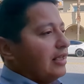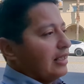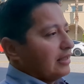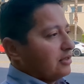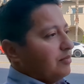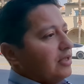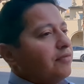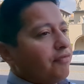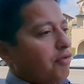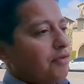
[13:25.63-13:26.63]
is to
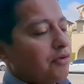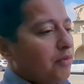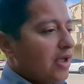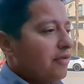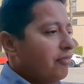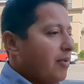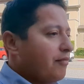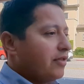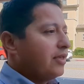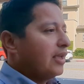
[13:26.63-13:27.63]
be further away from
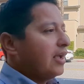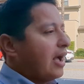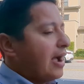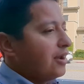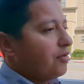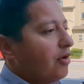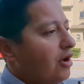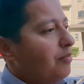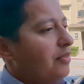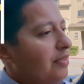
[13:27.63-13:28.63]
everything, higher
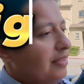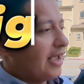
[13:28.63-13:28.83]
up,